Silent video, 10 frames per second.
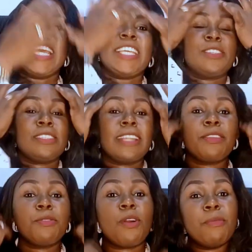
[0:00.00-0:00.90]
It's just
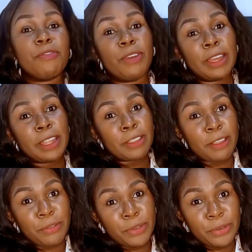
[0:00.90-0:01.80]
like you coming for an
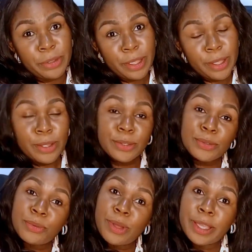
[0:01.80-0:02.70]
interview
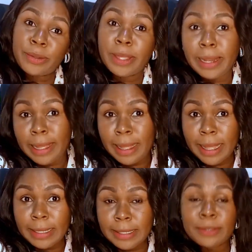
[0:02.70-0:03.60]
to work in oil and
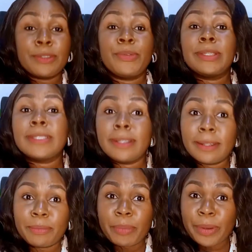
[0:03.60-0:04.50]
gas,
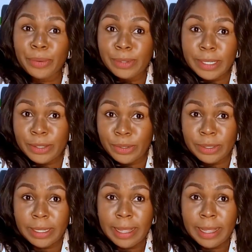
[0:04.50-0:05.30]
retail, petrol station.